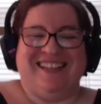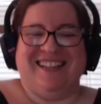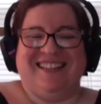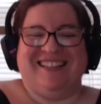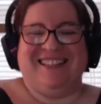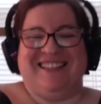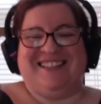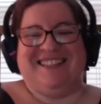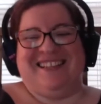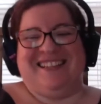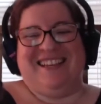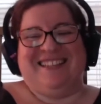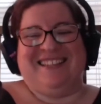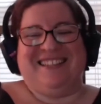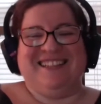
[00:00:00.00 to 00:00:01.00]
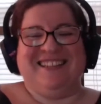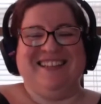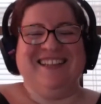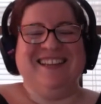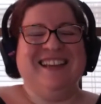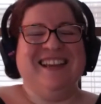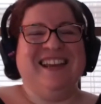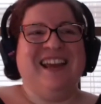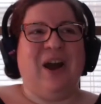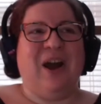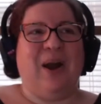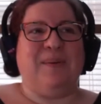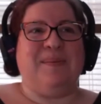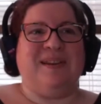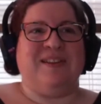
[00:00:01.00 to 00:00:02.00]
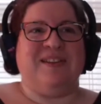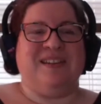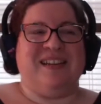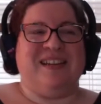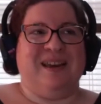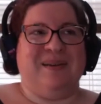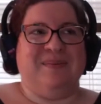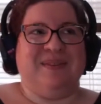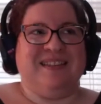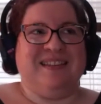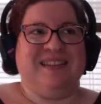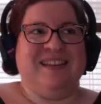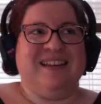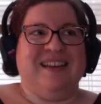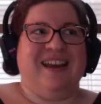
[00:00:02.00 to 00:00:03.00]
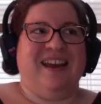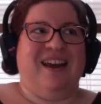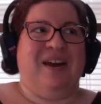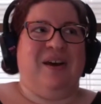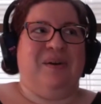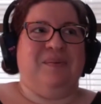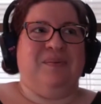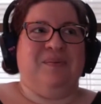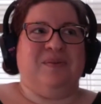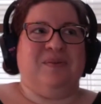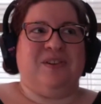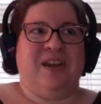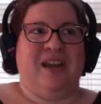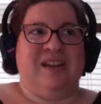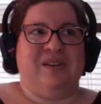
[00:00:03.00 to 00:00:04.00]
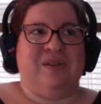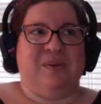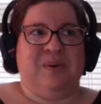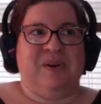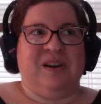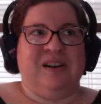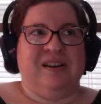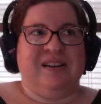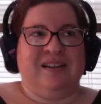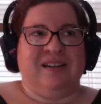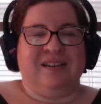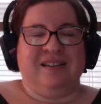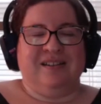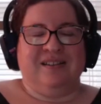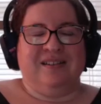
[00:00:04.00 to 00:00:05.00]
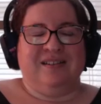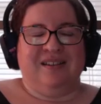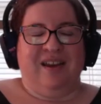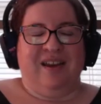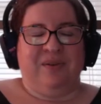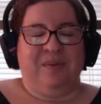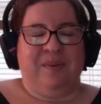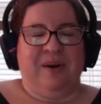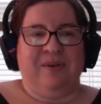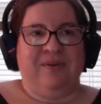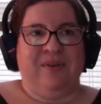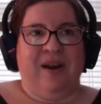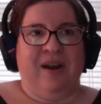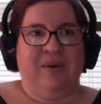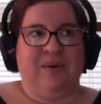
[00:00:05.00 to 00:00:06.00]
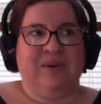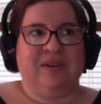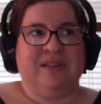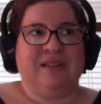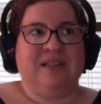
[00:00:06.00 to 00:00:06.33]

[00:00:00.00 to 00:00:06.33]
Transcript: Just these RPG games, which I adore and could talk about for hours.